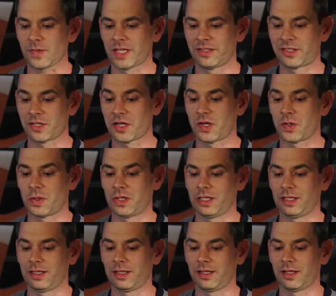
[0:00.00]
so
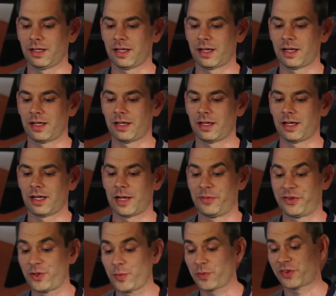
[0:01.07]
I'm
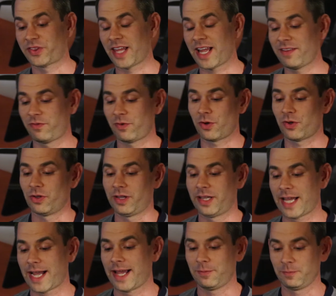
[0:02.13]
super thankful
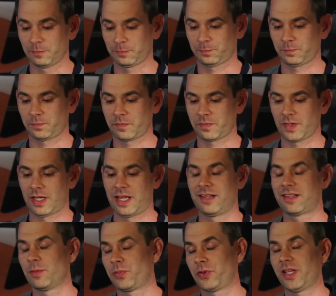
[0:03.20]
that he's
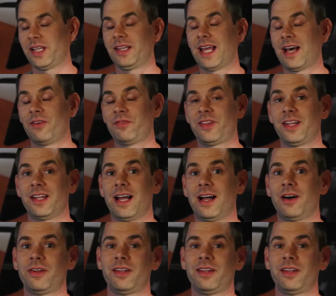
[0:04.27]
completely healthy now.